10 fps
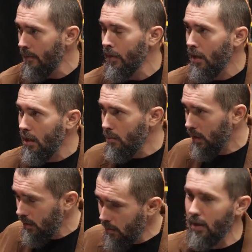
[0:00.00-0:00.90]
is the
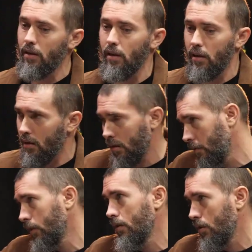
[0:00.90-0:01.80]
minimum and maximum
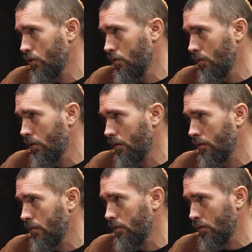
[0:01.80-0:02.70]
$2,000.
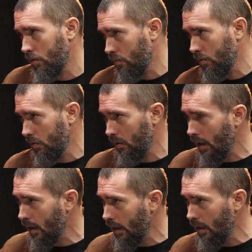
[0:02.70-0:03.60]
That is,
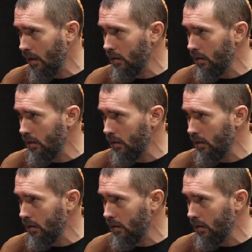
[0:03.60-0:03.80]
this is the